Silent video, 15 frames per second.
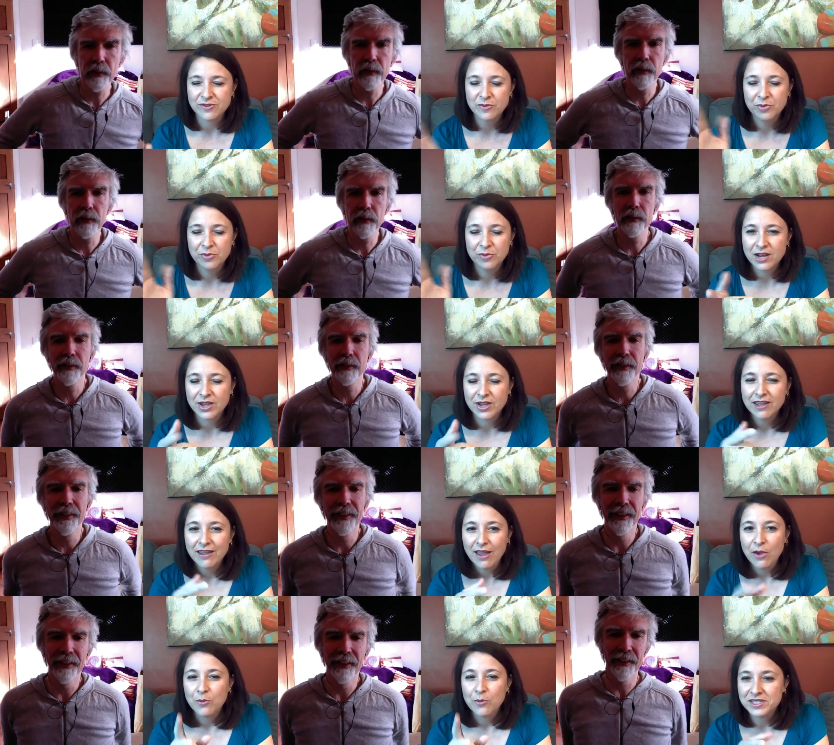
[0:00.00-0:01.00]
Speaker 1: anyway,
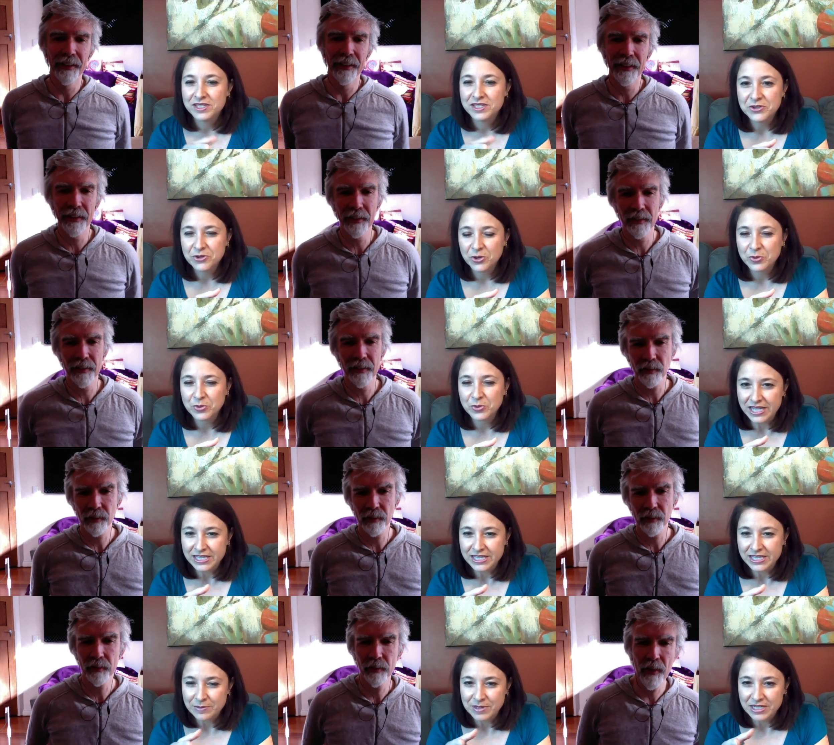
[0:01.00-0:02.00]
when Syndrome says
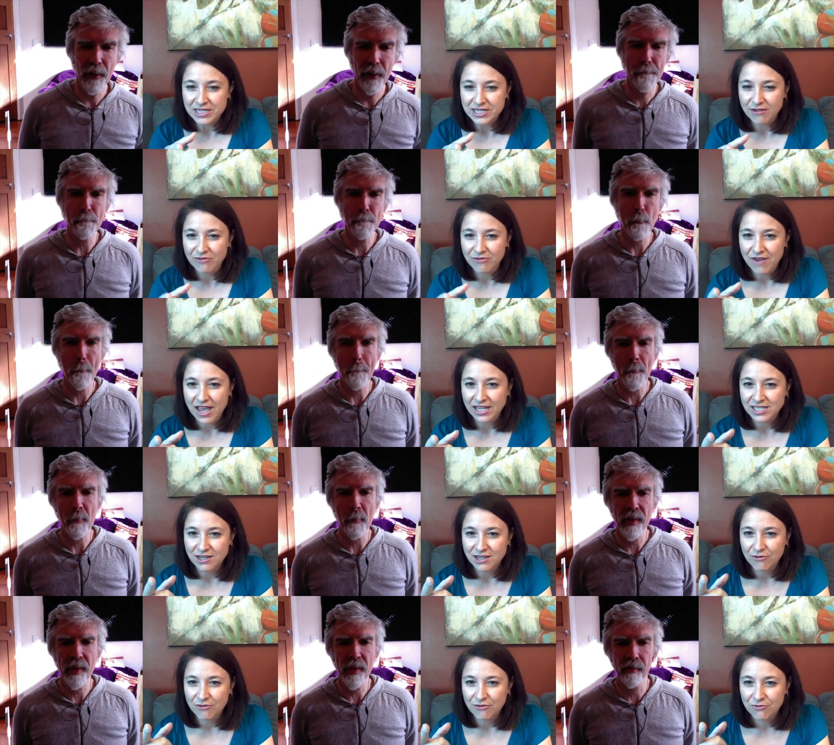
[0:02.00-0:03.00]
something to the effect
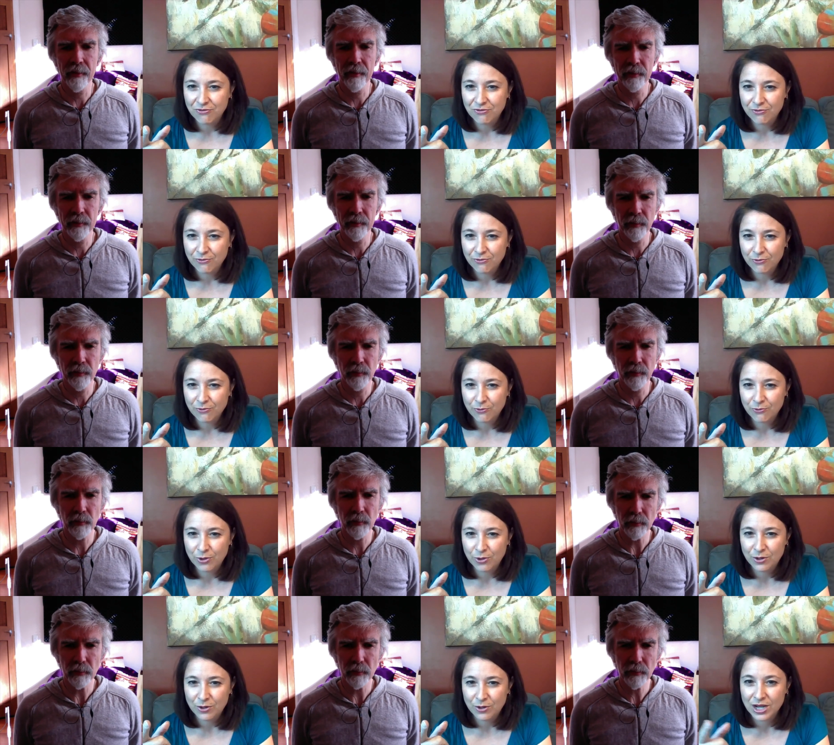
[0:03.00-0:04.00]
of,
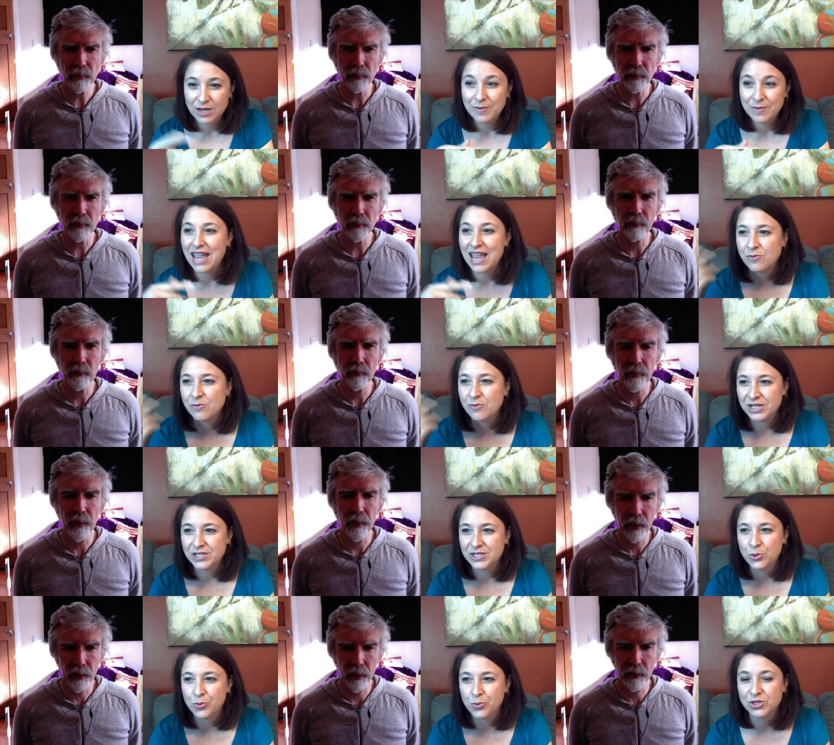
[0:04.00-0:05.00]
well, we're going to make everybody
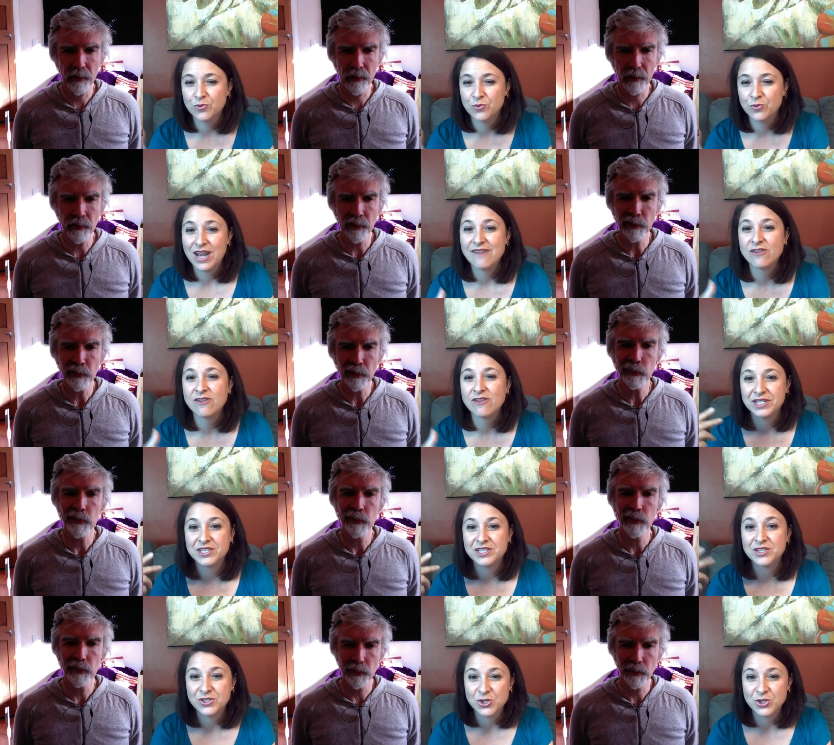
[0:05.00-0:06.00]
supers, and when everybody's a
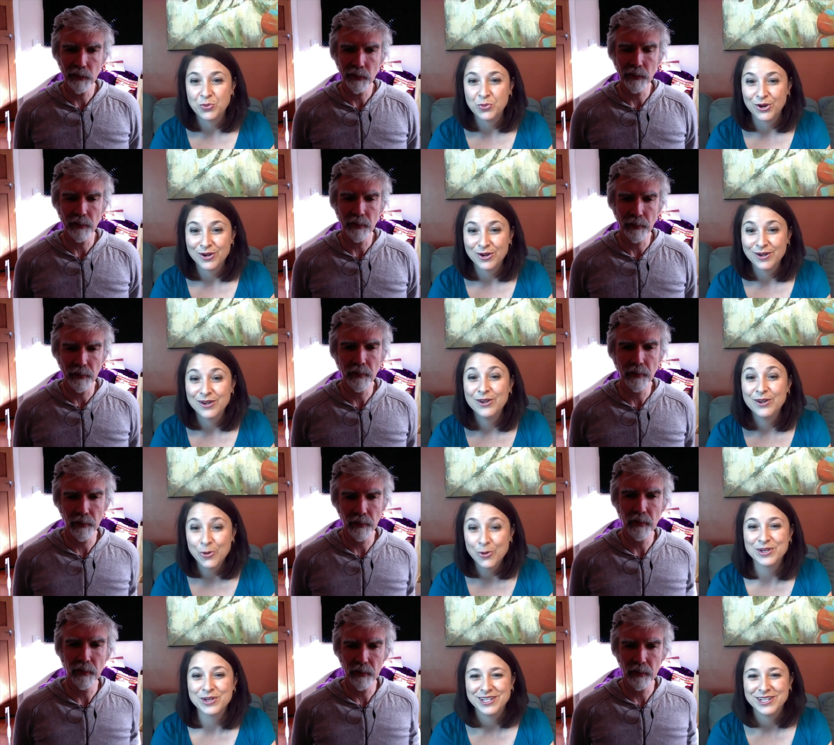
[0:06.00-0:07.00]
super,
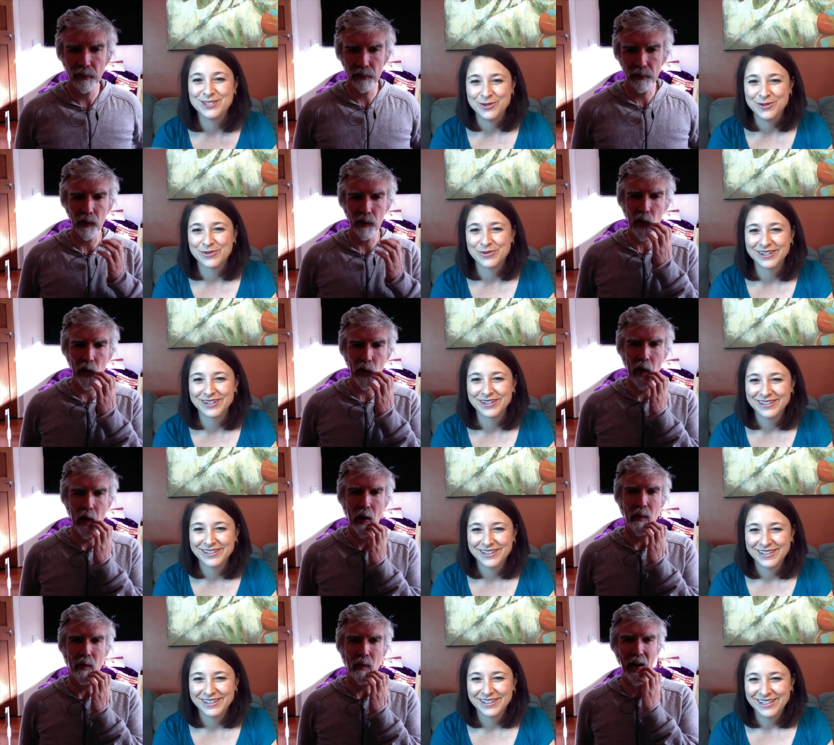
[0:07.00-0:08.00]
nobody's super.
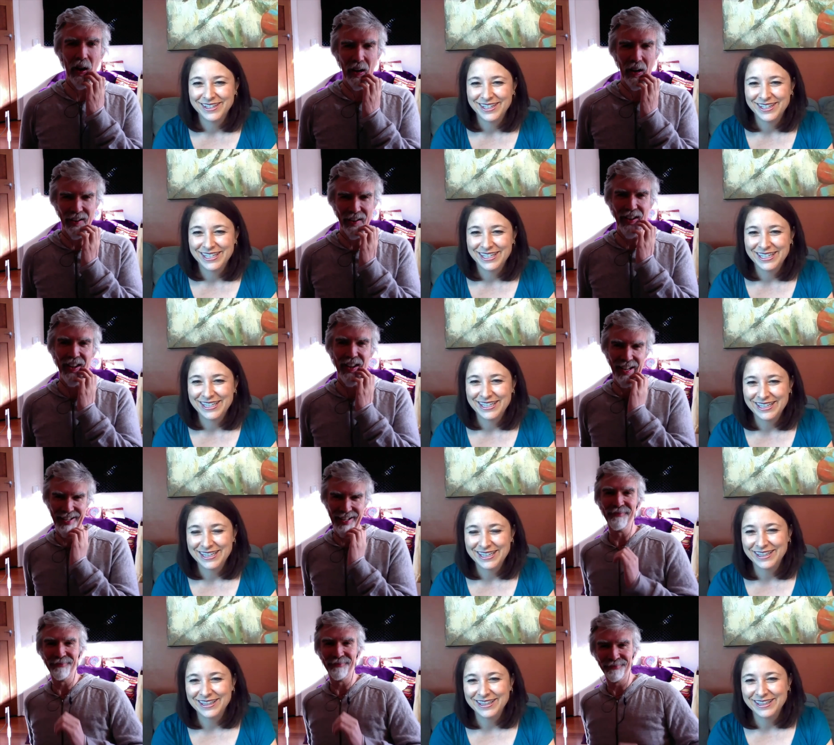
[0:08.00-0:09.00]
Right.
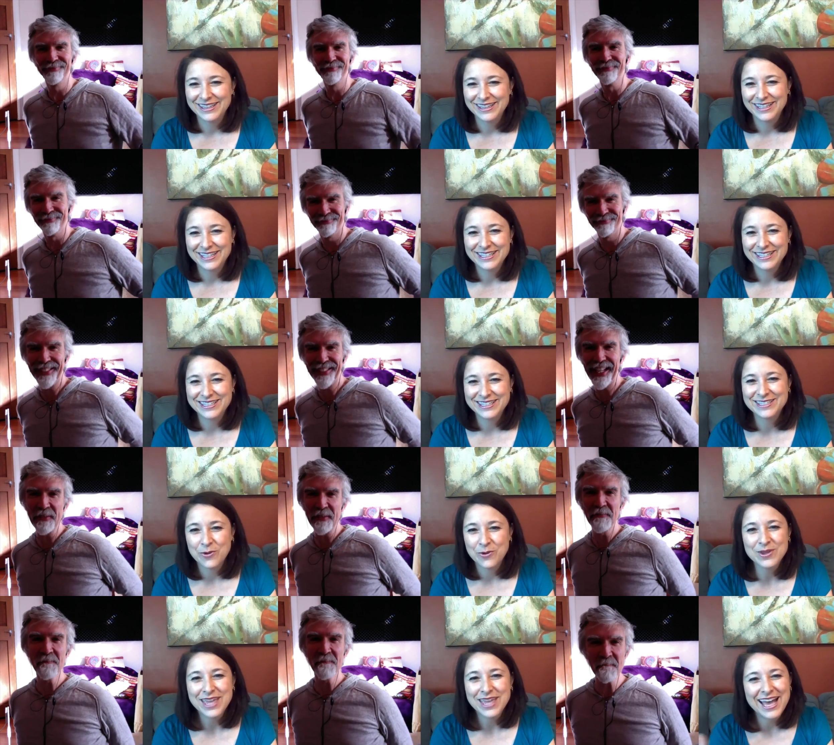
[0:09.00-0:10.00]
So
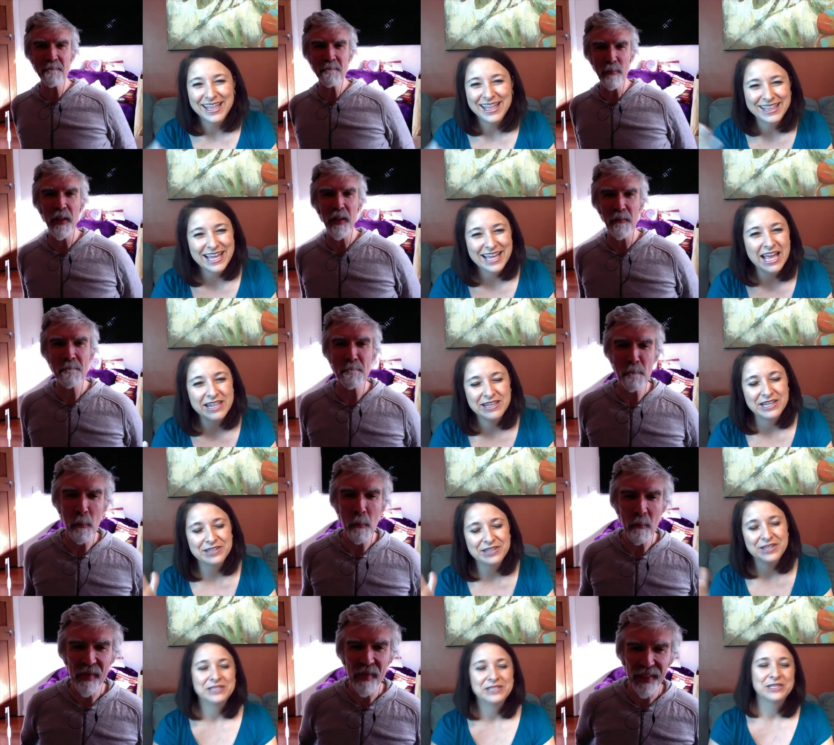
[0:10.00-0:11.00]
yeah, yeah it,
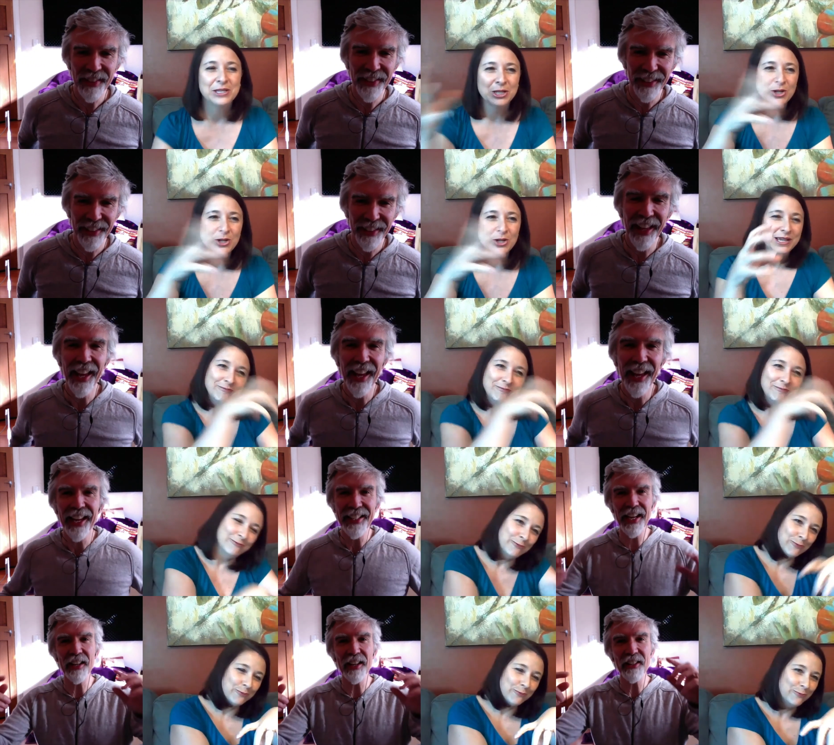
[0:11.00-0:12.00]
it's a little.
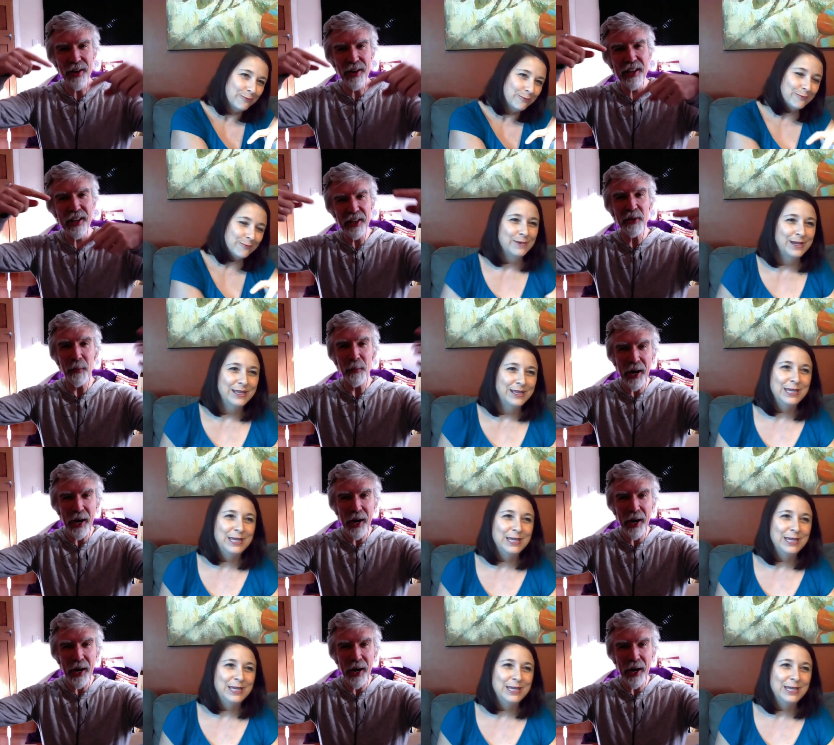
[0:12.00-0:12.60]
Speaker 2: Yeah, it's around the other way